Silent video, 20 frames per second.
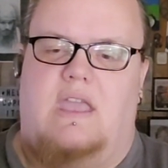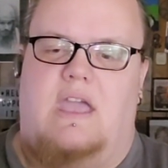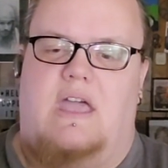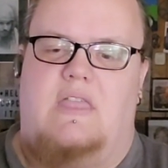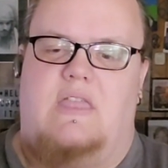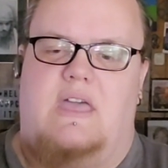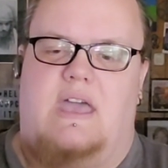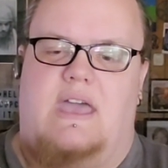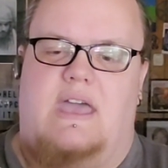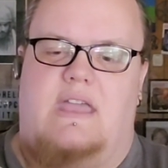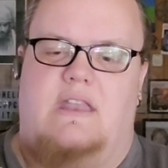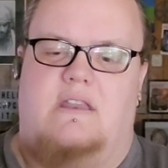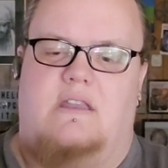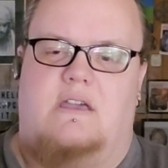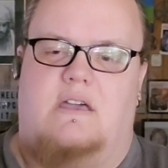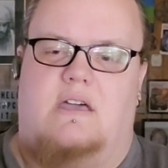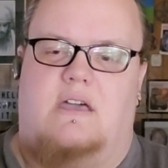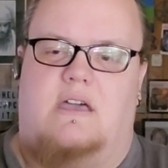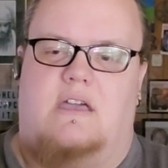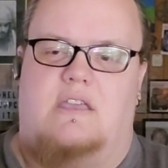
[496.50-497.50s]
And then
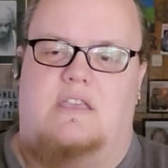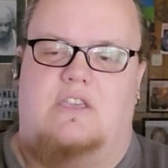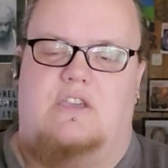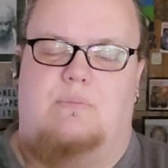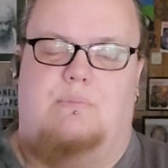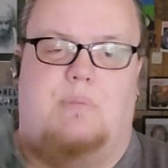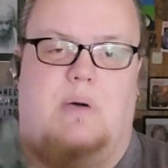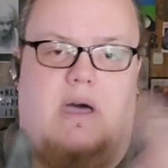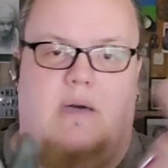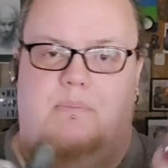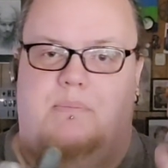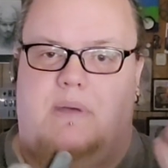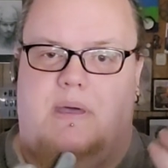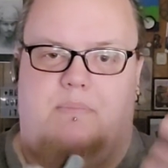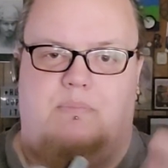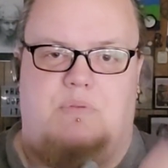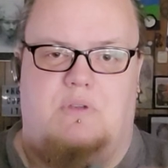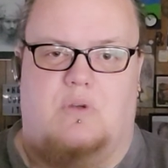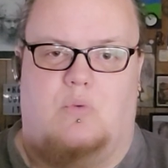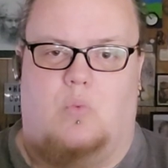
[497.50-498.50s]
you pump
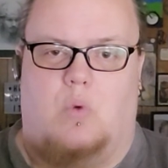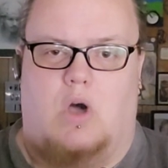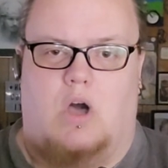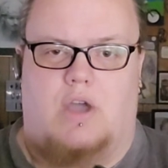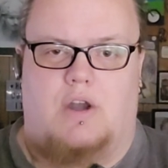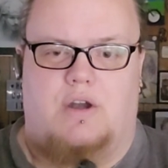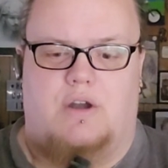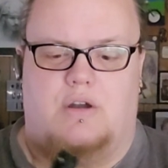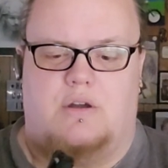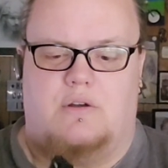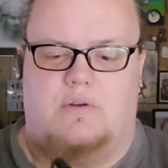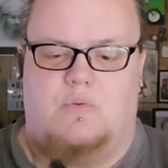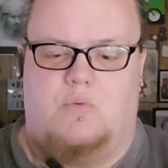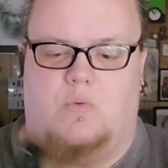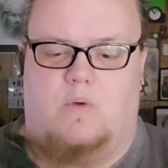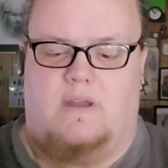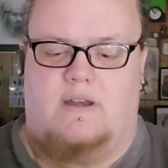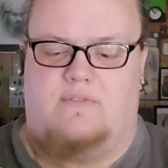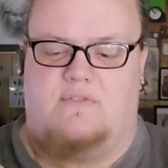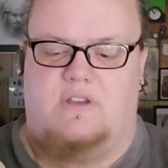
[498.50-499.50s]
up your water,
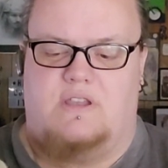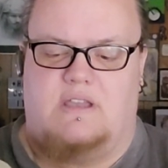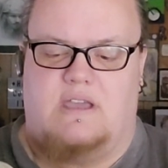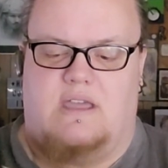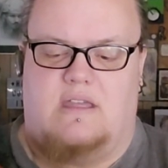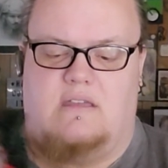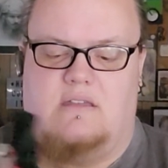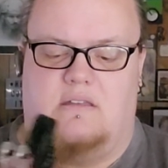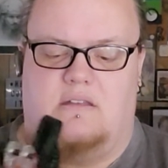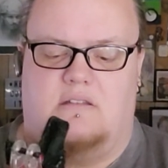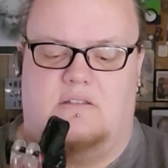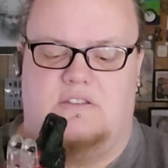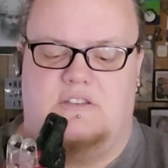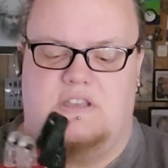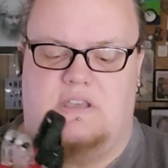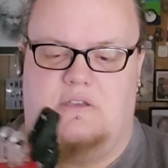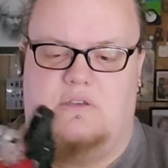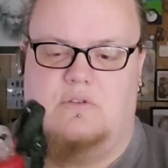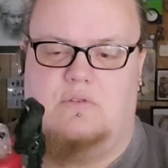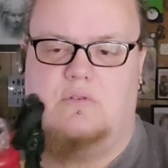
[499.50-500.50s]
whatever you got to
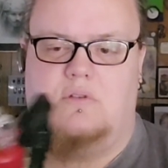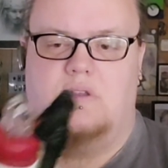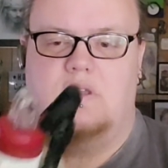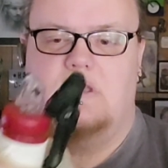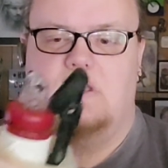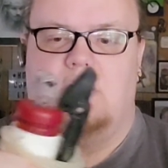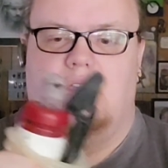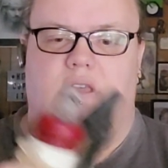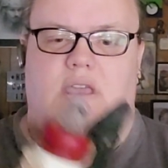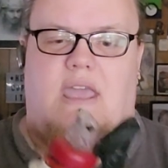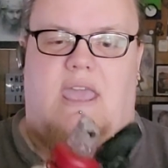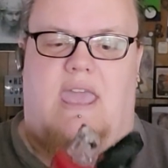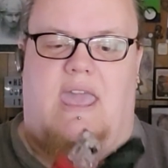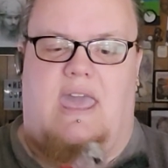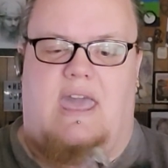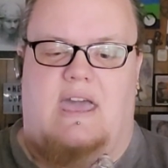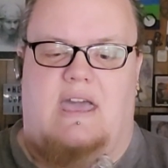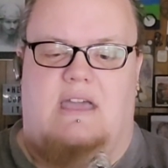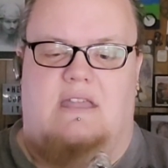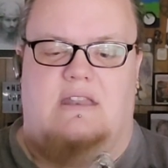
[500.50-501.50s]
do,
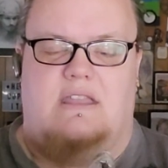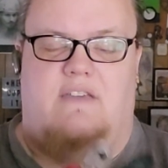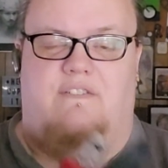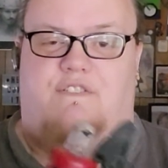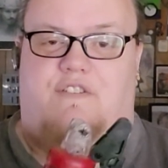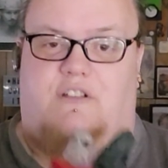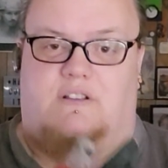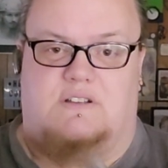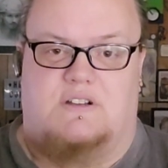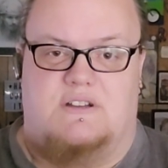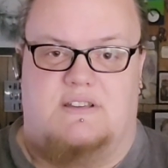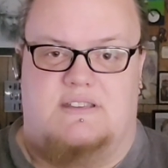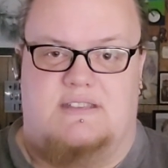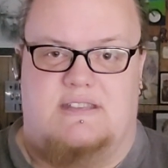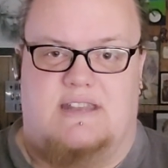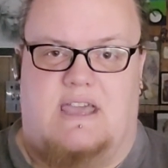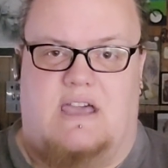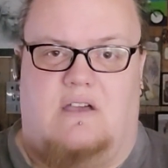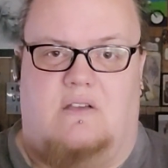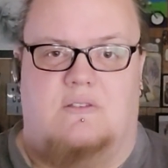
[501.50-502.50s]
and it filters
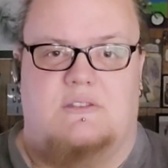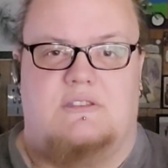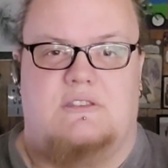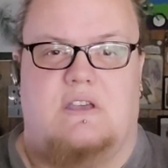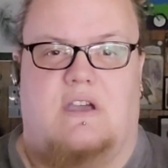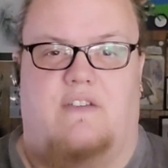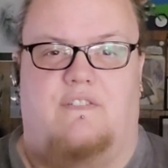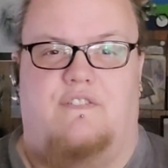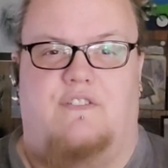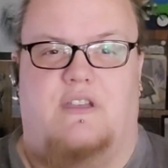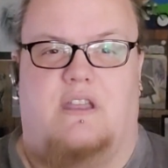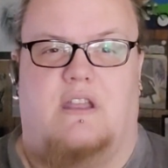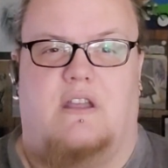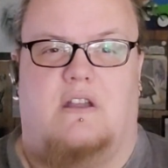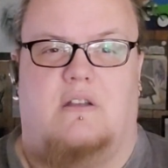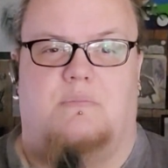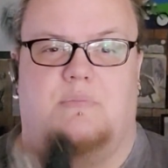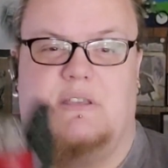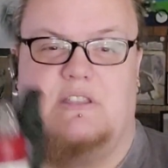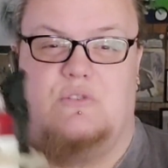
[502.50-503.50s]
it out. So I
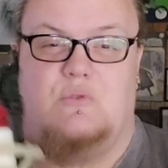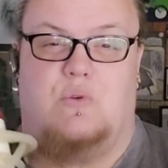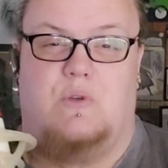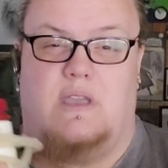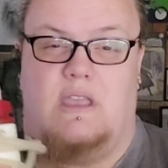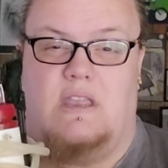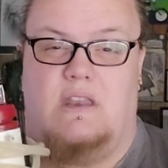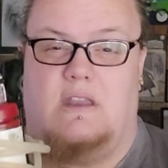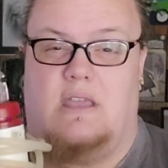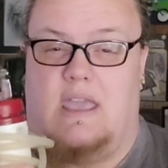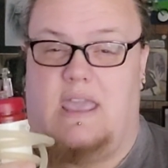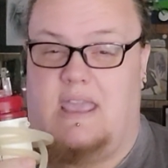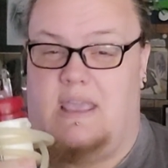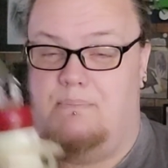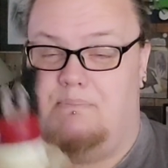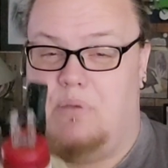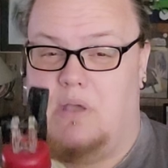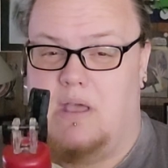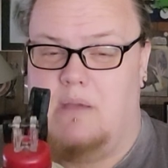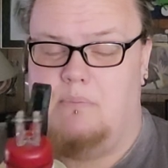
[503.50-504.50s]
figured between
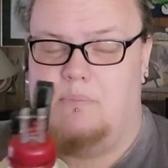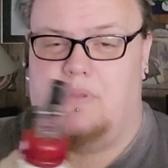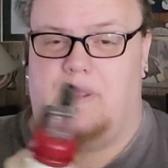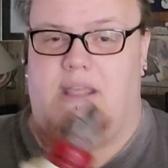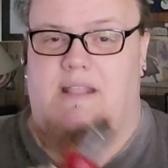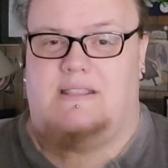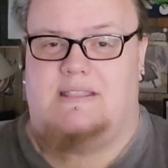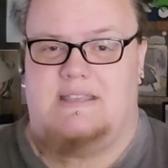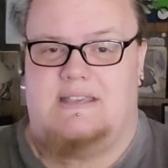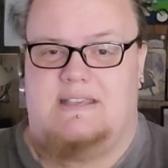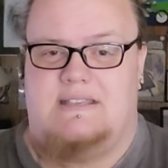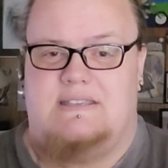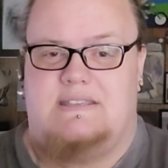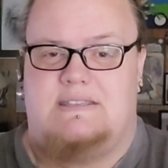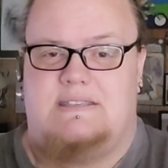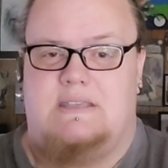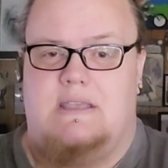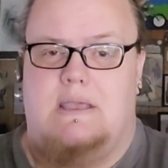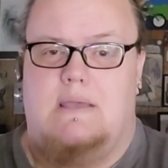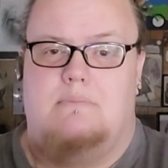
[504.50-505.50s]
a pump like
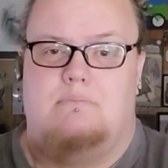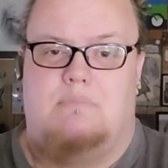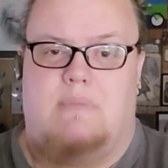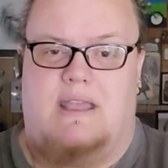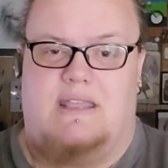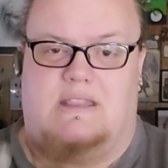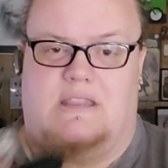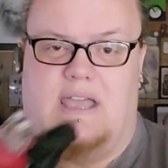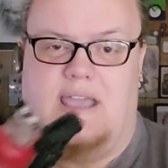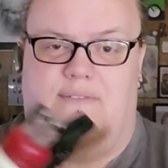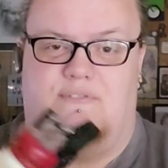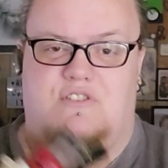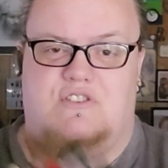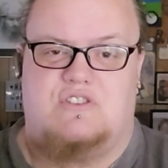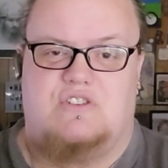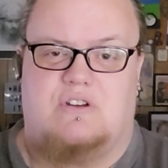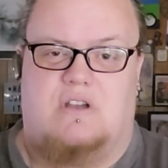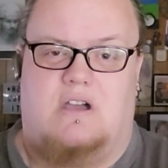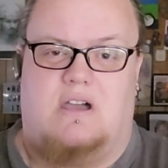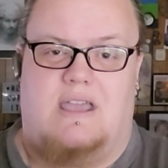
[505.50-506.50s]
this, my life
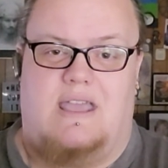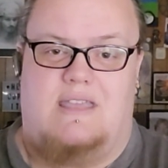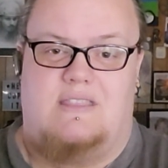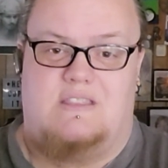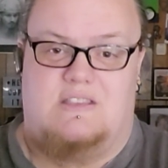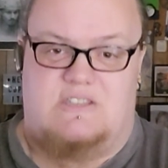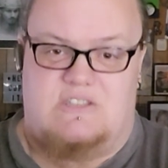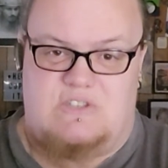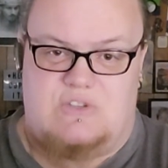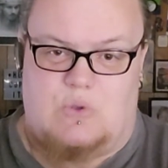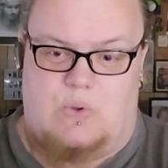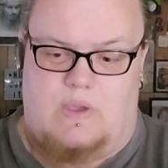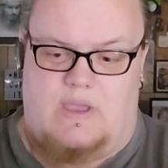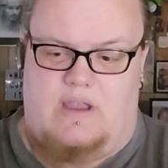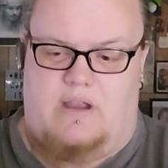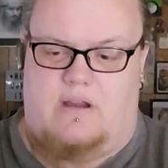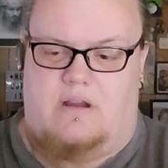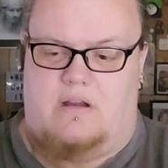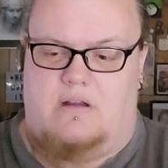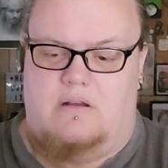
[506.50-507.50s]
straw, and the
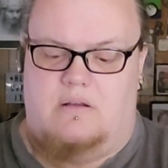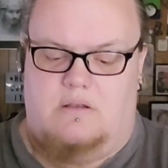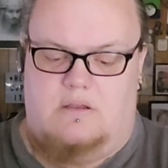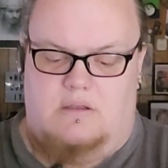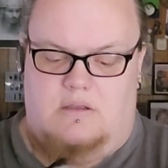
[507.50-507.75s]
Sawyer,